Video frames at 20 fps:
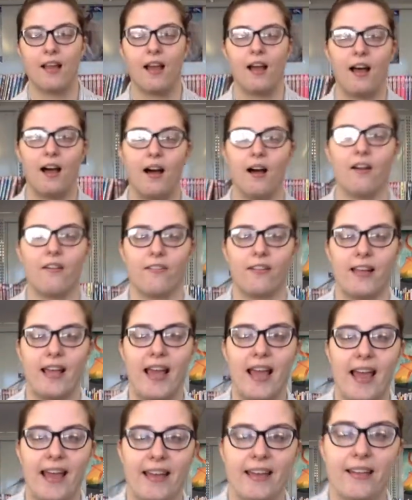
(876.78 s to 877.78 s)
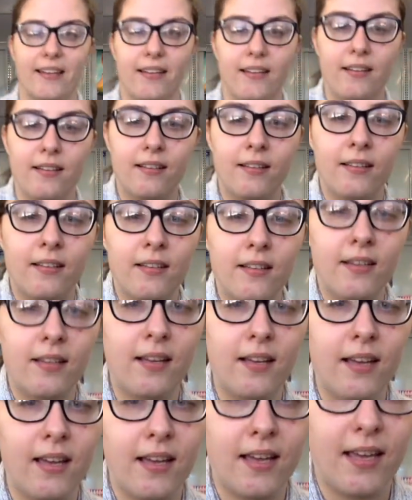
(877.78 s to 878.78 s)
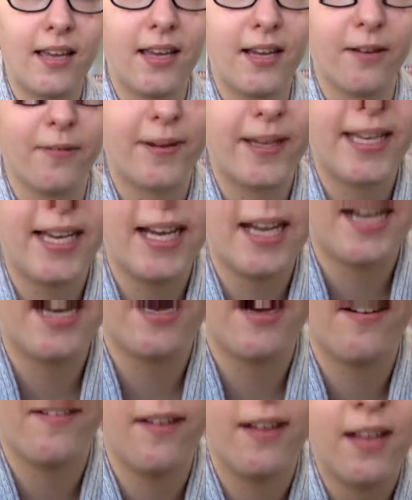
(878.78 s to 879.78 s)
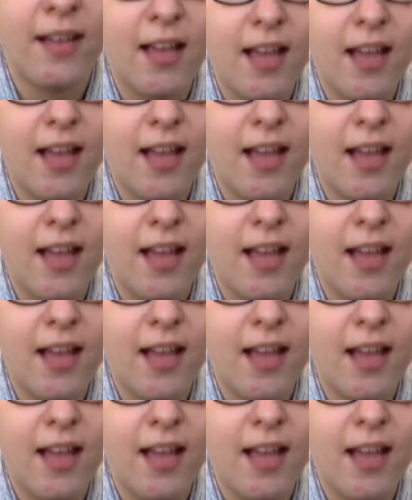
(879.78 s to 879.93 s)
Okay, here we go.